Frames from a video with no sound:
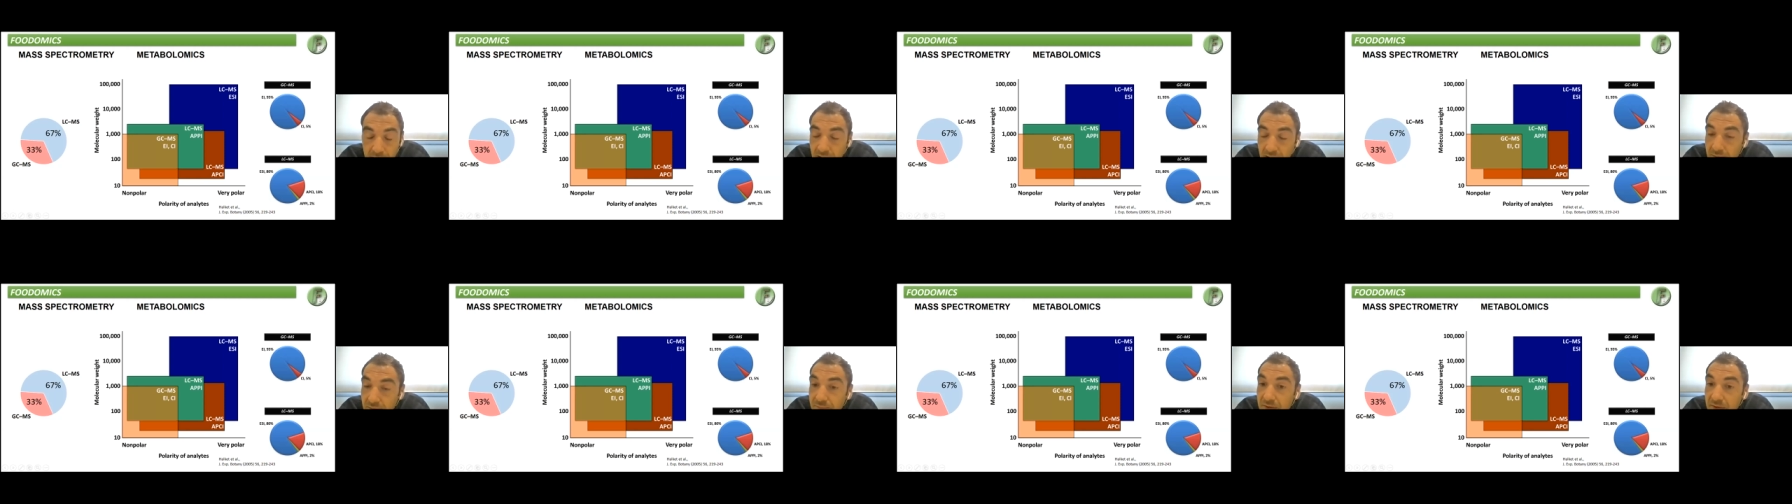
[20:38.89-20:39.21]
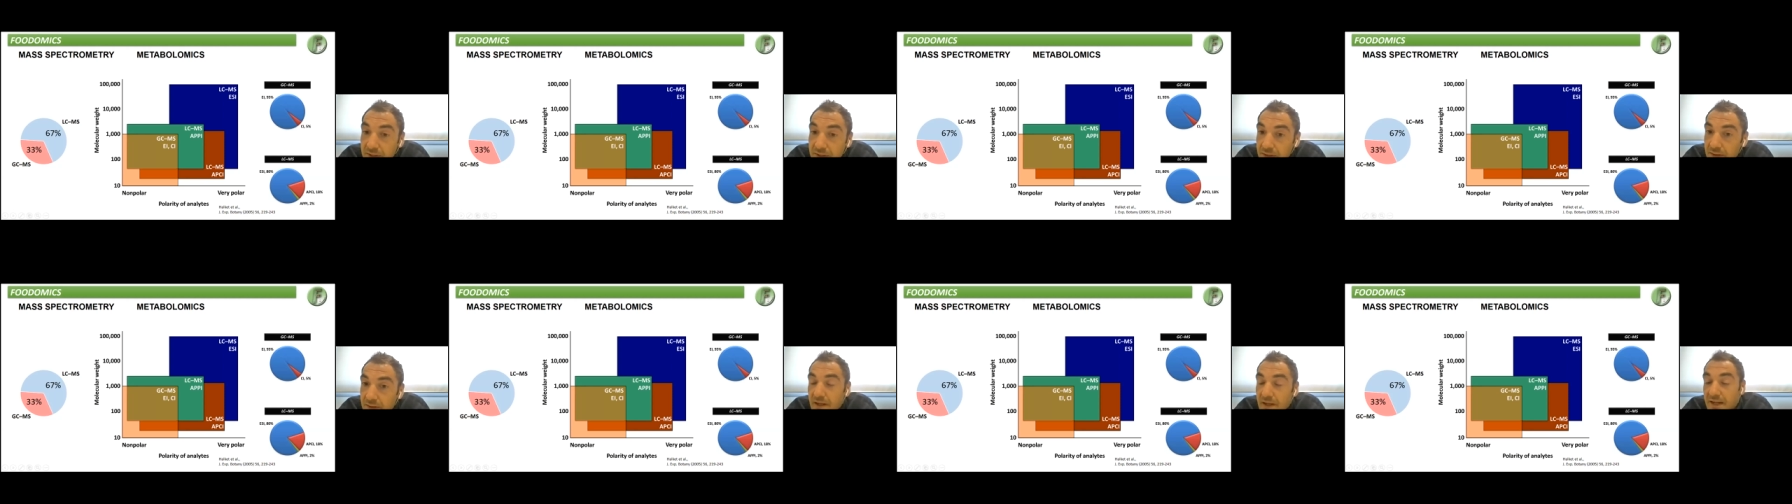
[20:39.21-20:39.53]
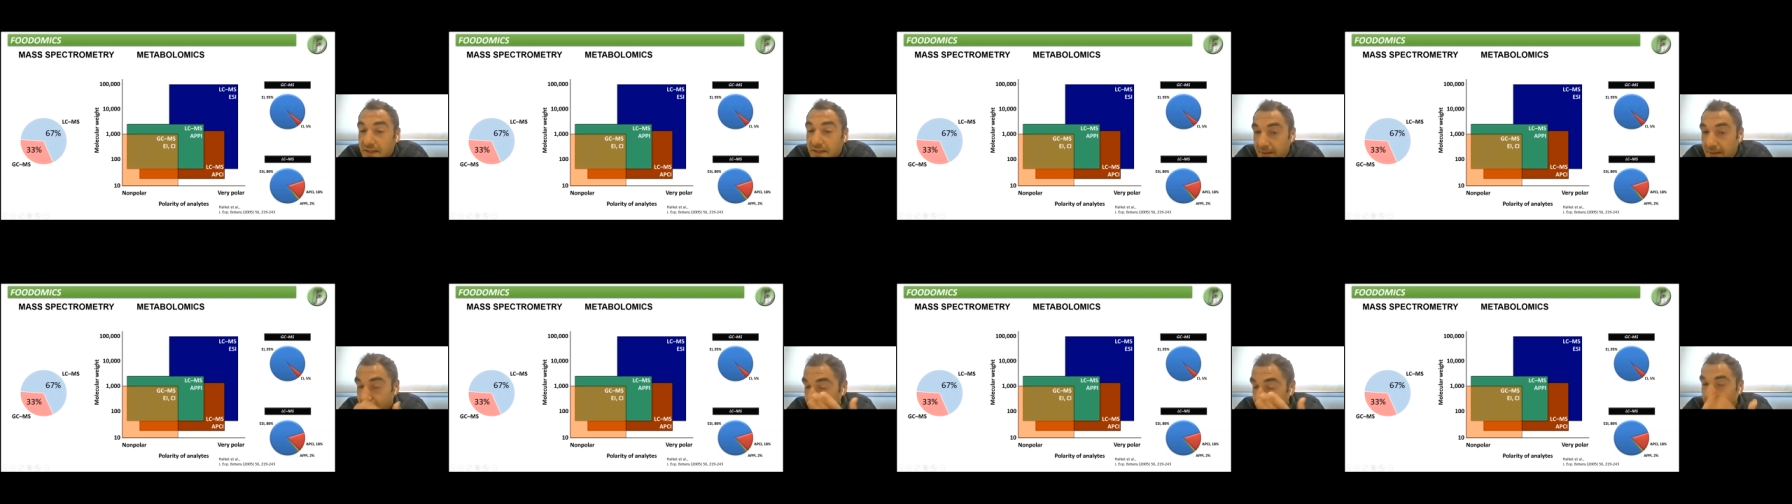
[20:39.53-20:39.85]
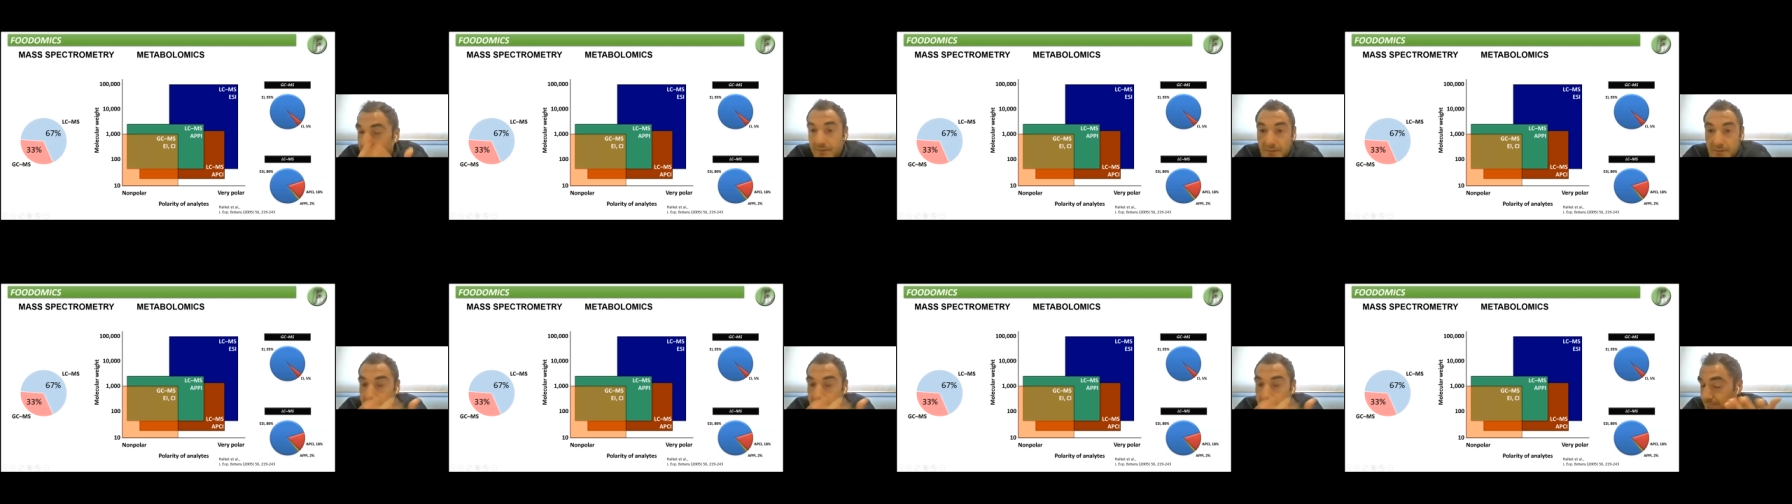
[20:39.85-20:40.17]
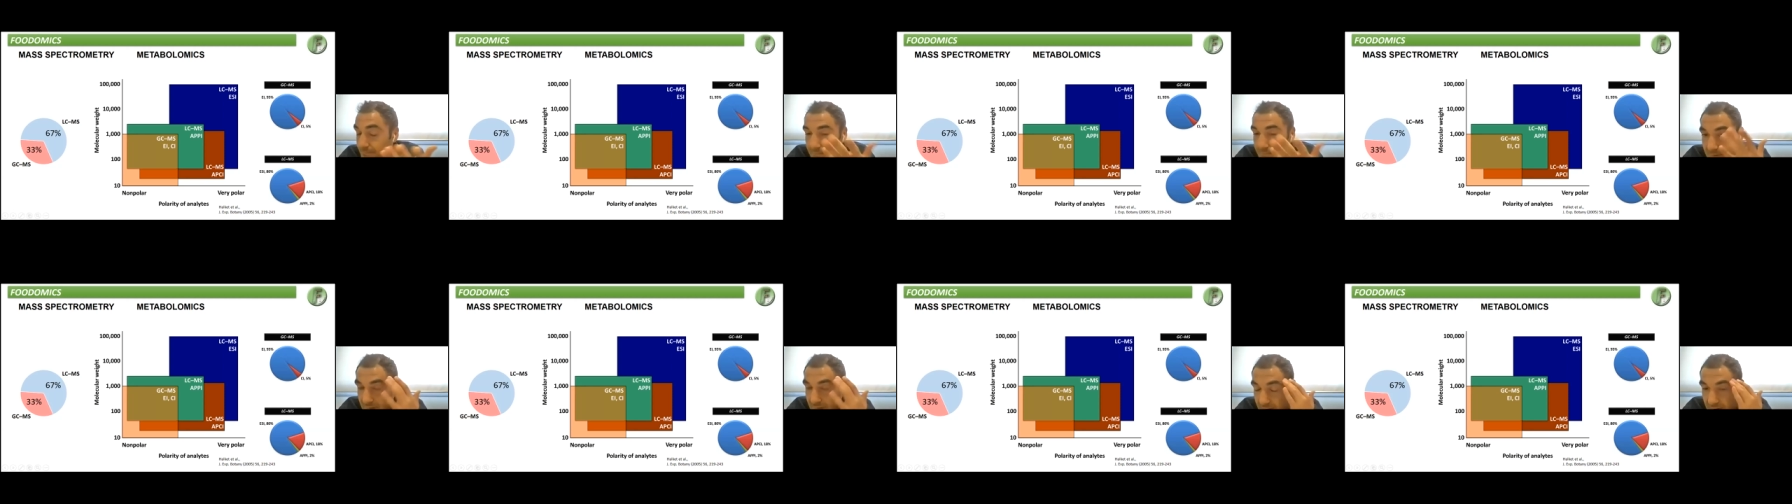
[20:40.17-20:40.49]
have been
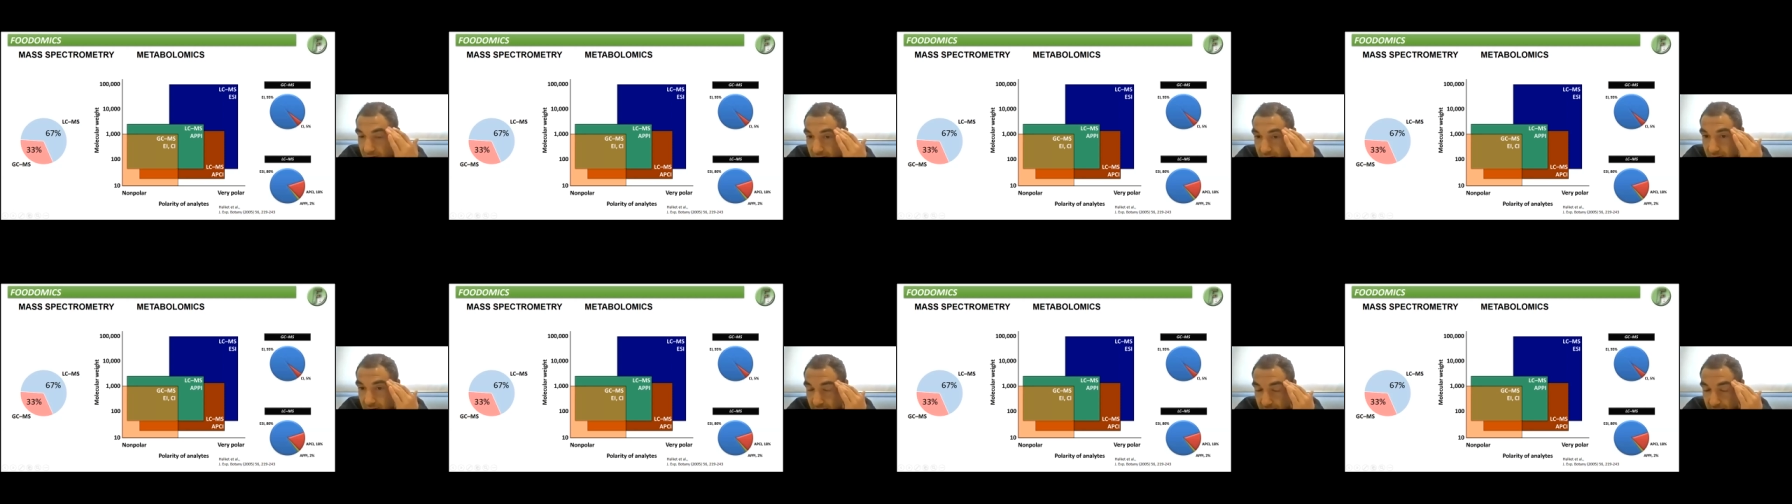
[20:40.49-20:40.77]
uh,